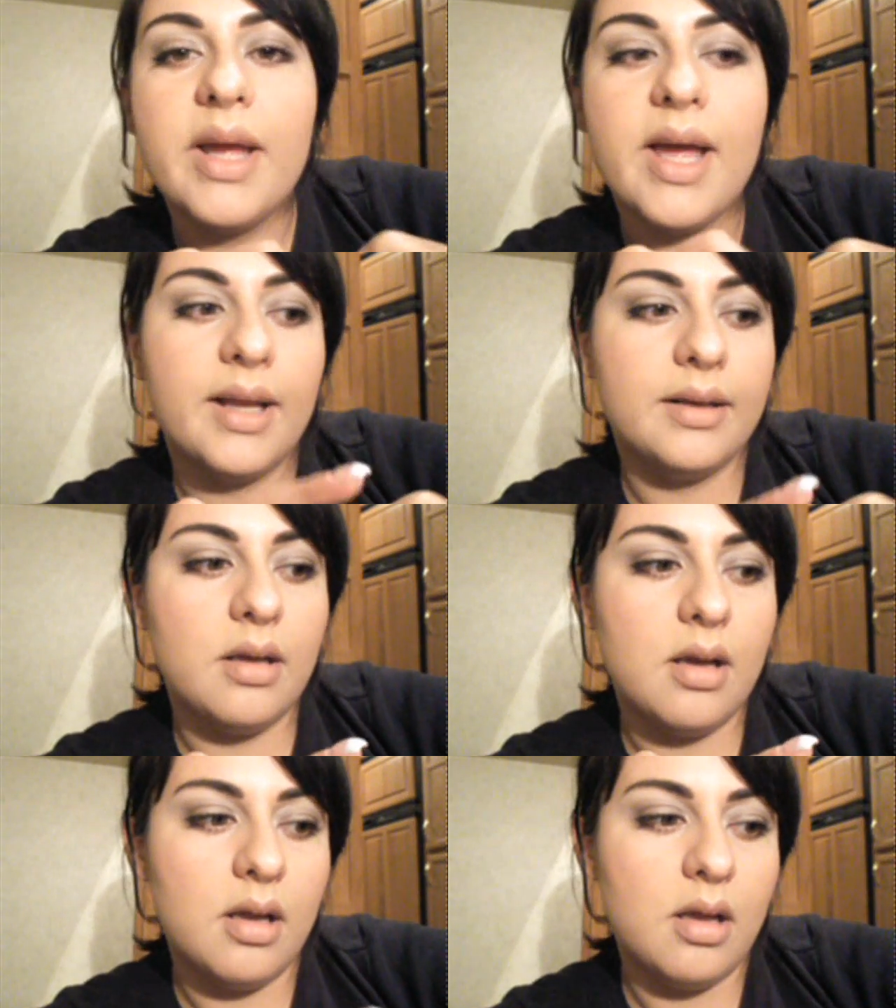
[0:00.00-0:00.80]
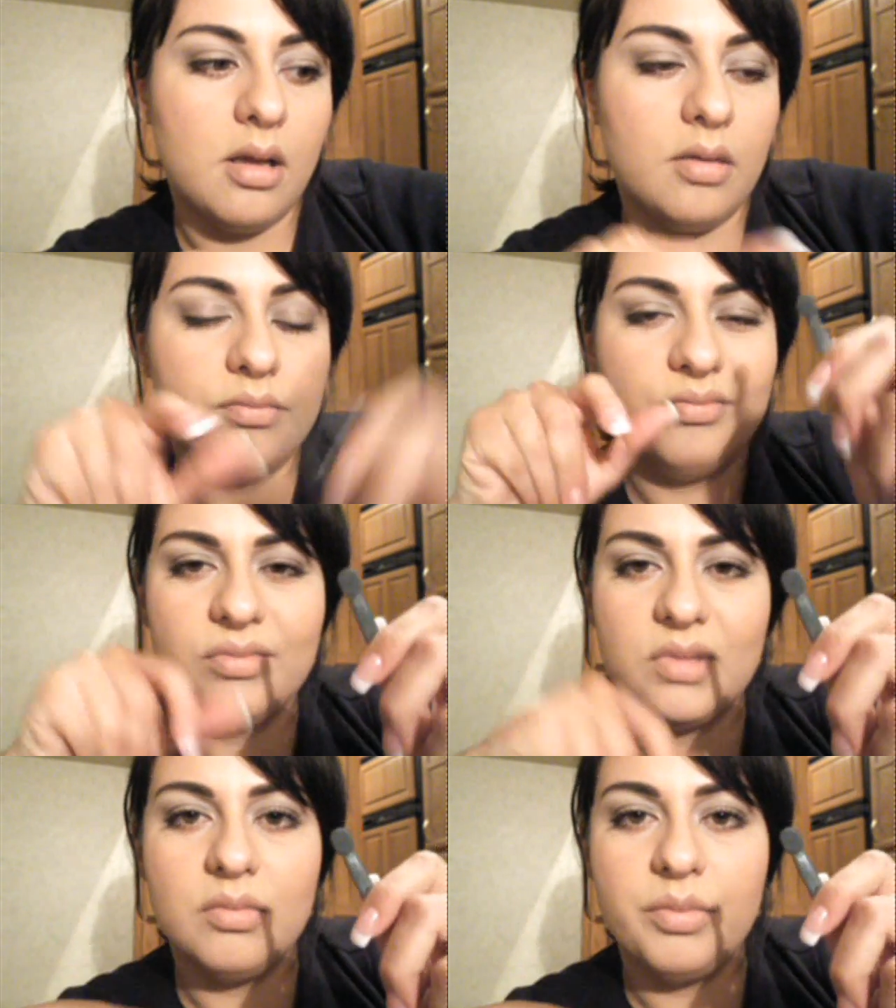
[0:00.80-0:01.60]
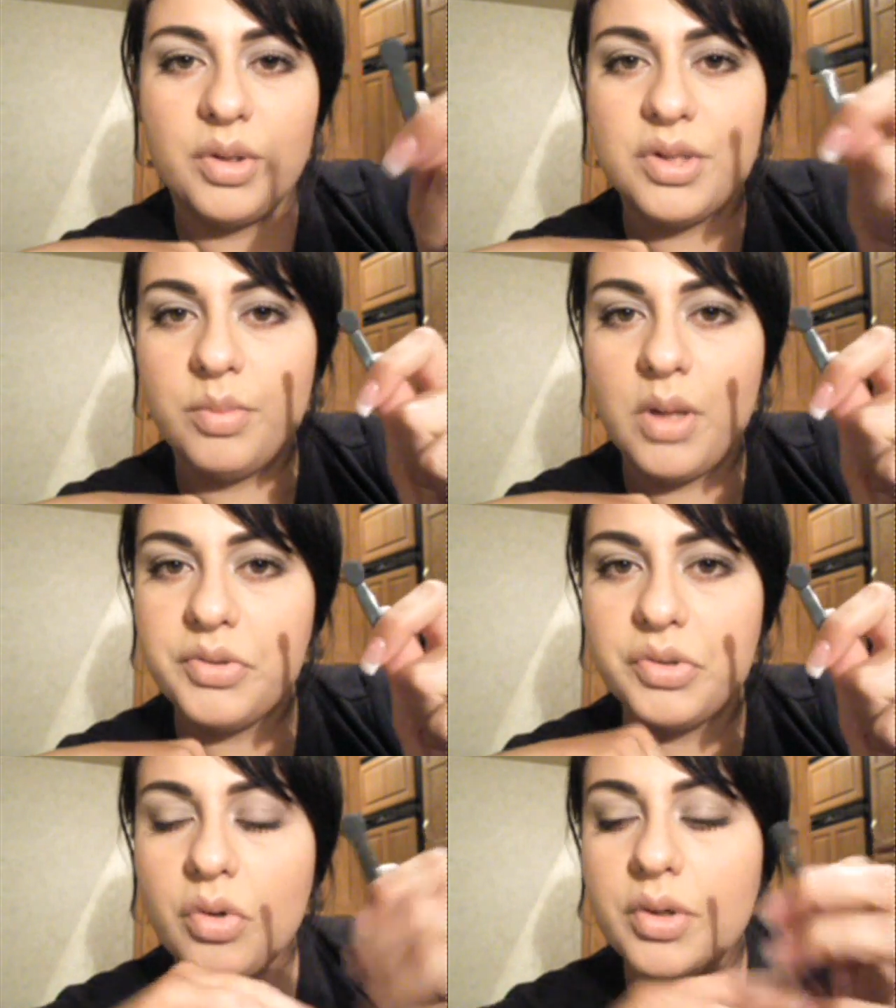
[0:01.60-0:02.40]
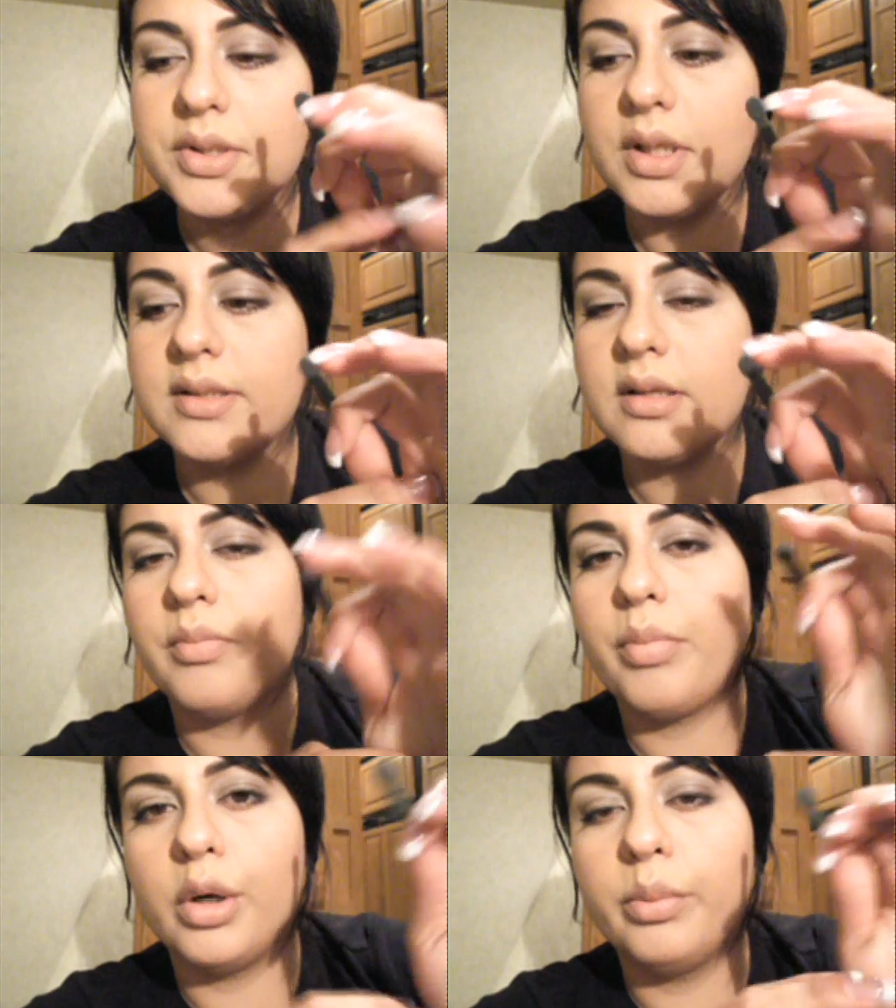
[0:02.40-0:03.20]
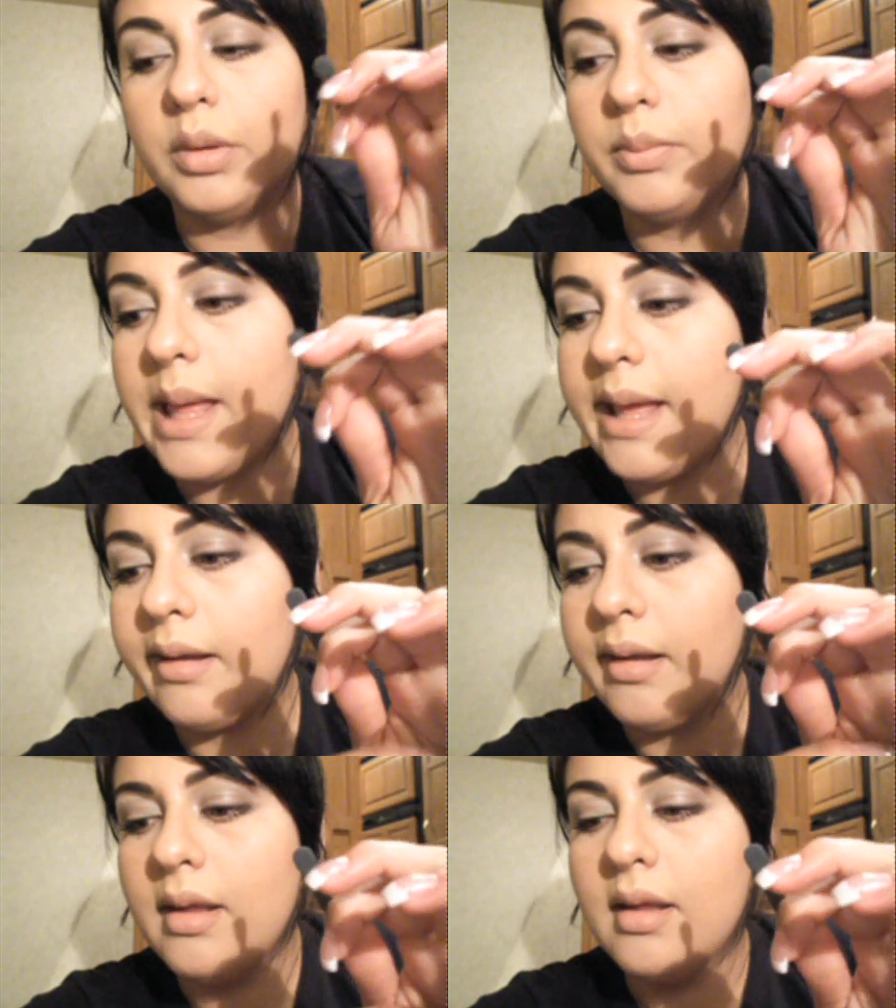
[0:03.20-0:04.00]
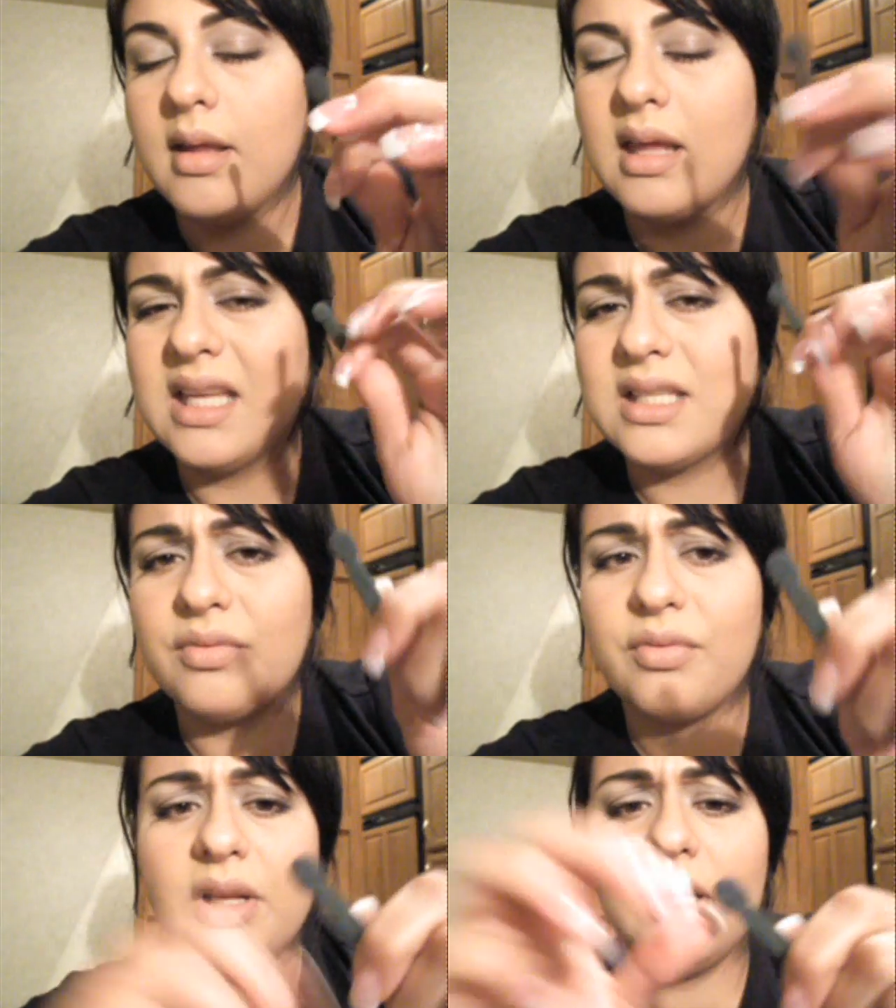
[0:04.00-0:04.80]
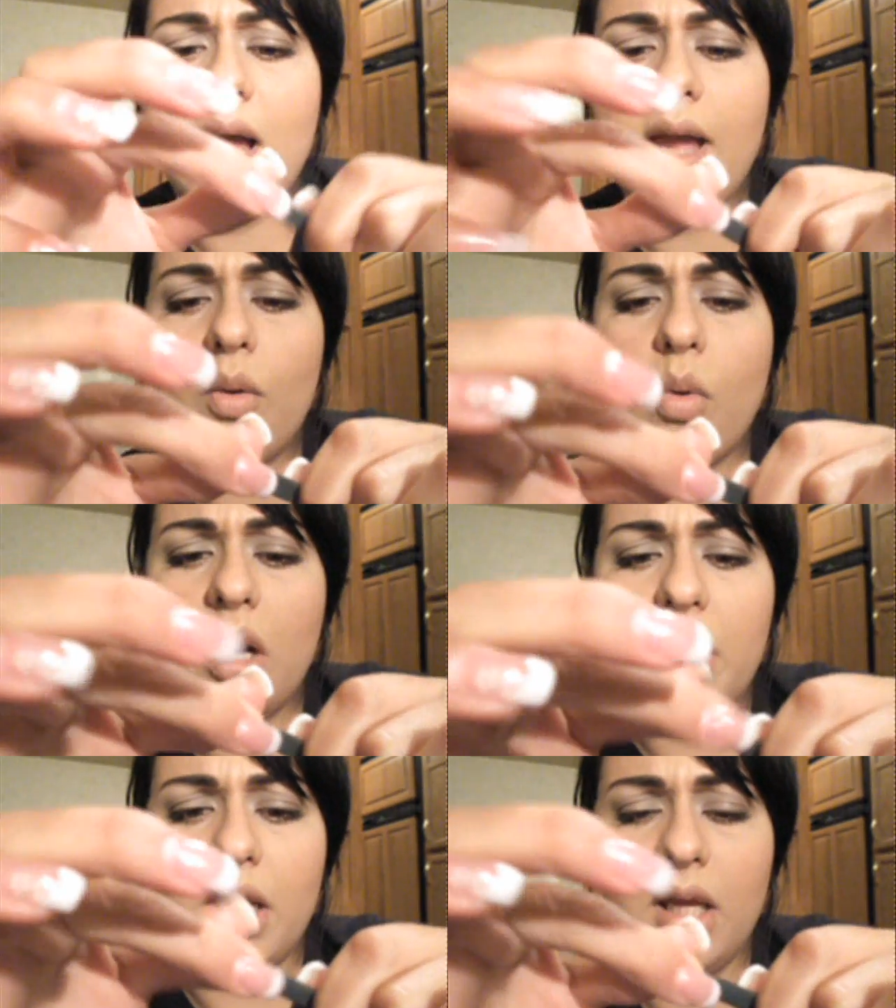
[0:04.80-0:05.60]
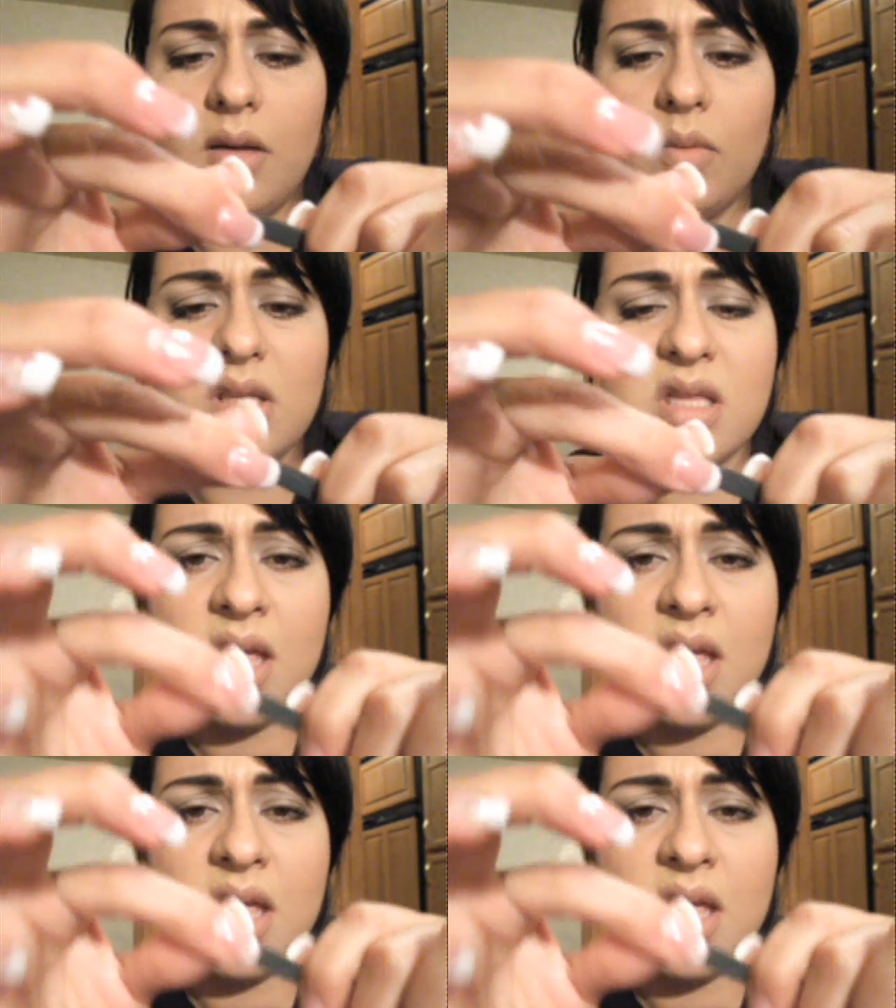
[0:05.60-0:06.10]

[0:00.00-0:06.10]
at beauty supply stores. It's a purple bag. It's really high quality. It will